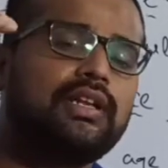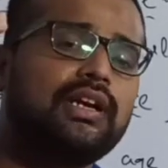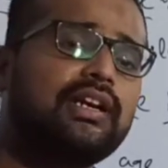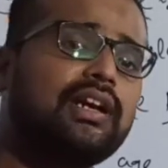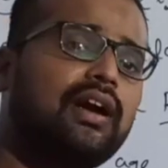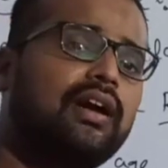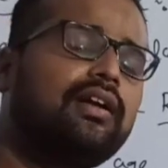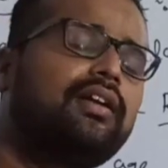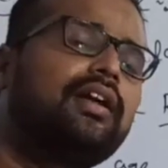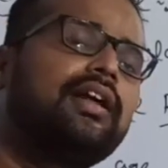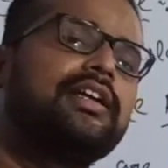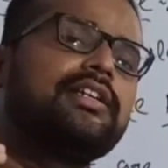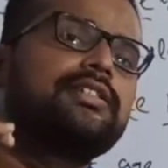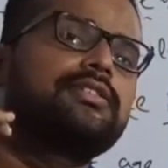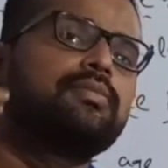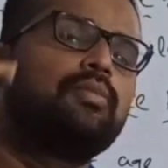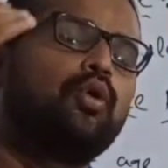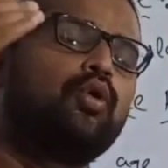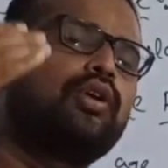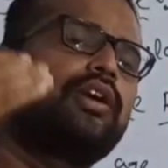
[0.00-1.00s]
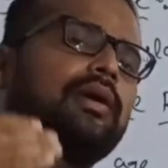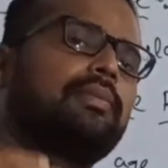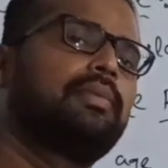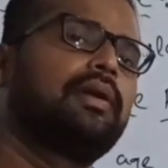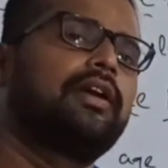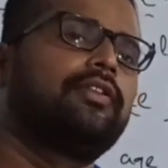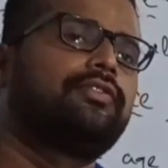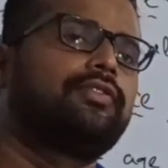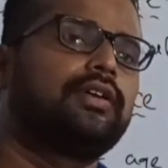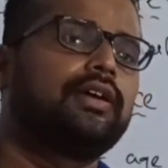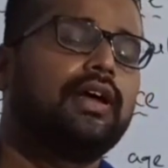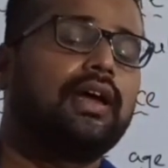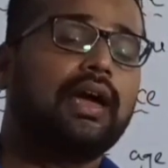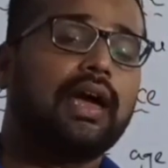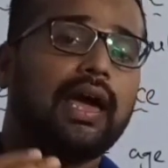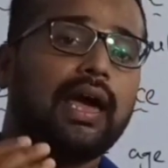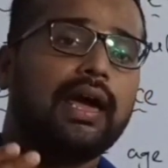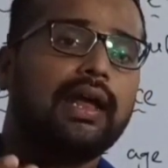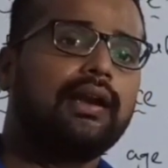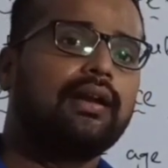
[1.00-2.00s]
country is more developed,
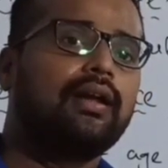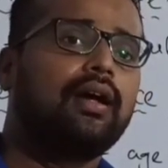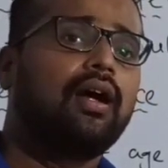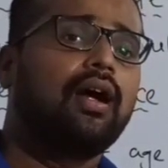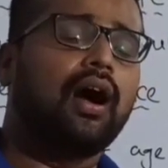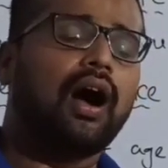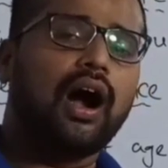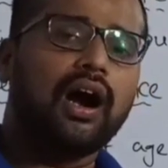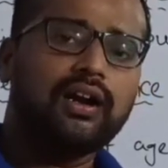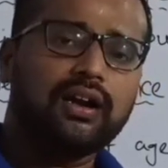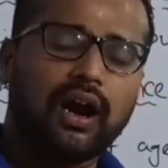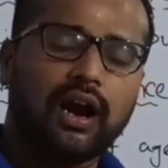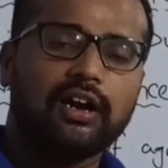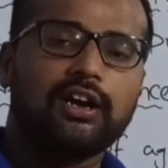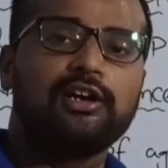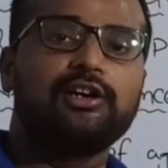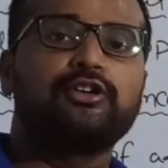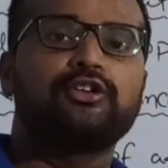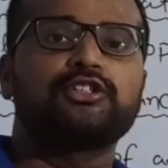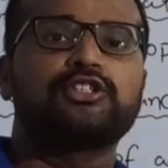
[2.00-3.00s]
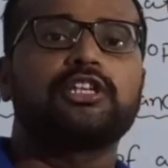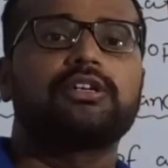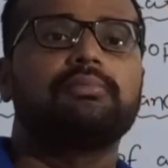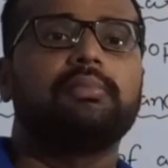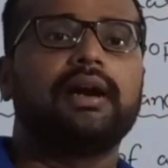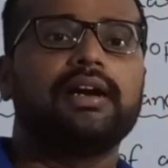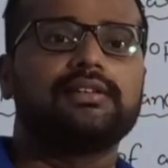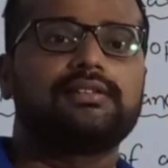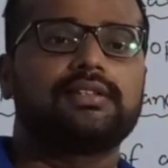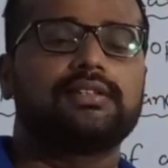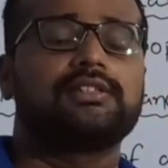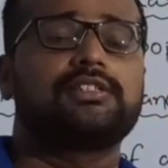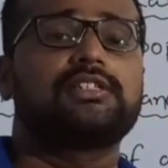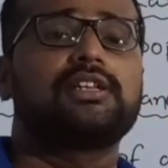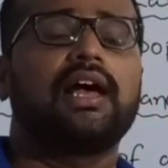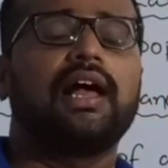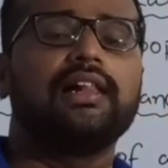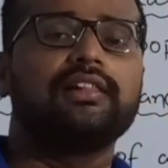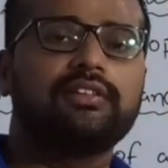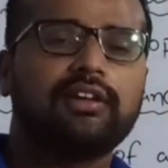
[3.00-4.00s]
and unadulterated medicines,
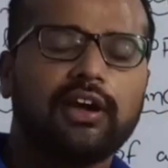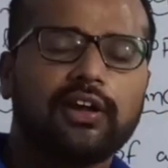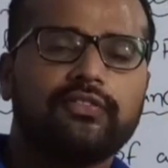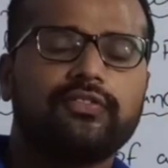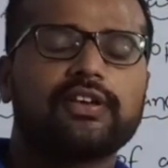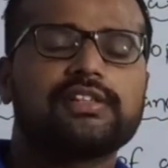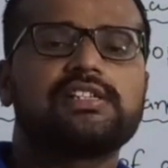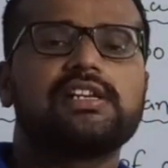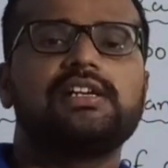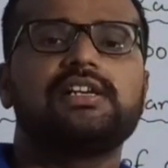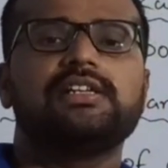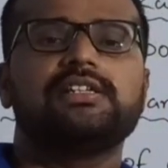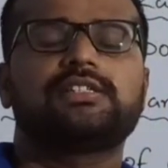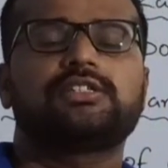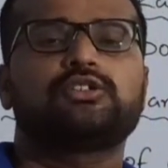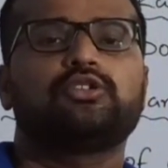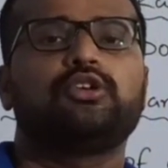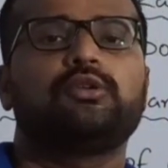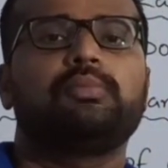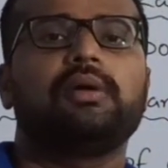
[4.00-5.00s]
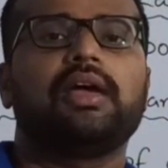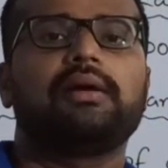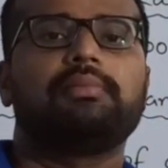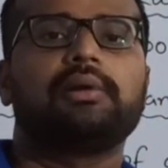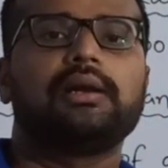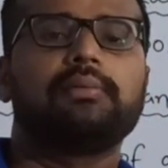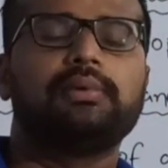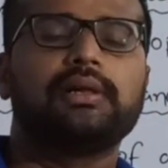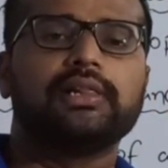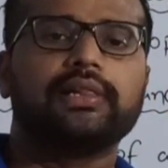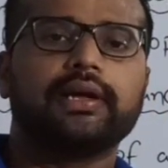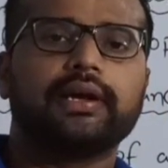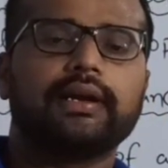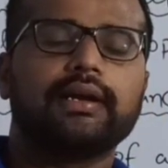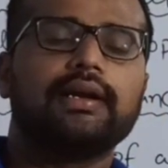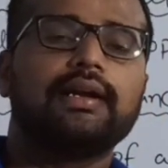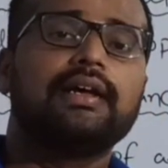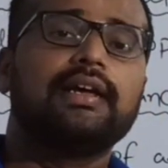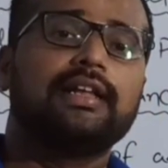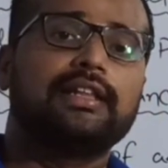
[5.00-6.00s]
healthcare facilities should be available
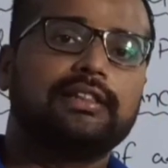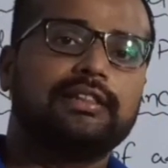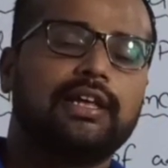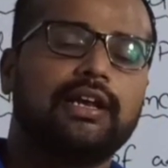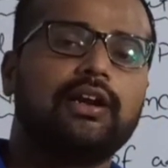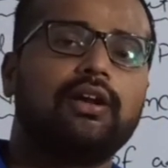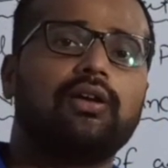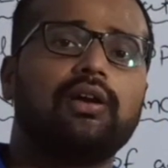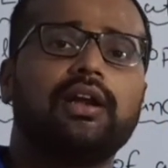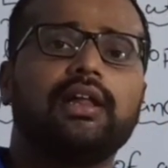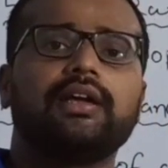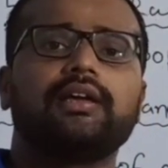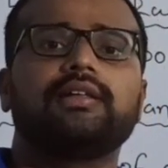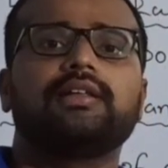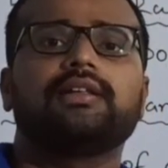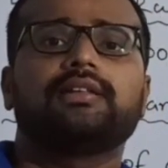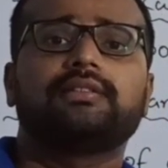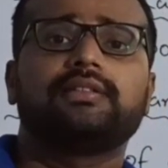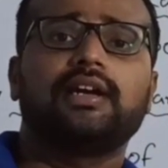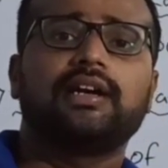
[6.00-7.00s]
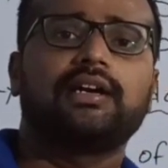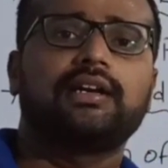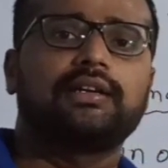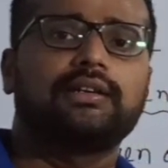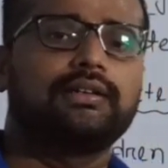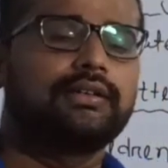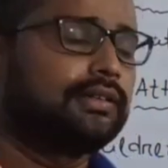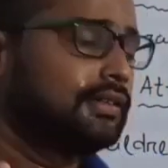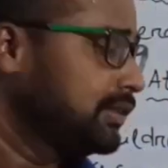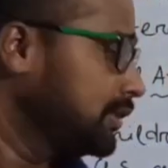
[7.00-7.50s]
there. Then only that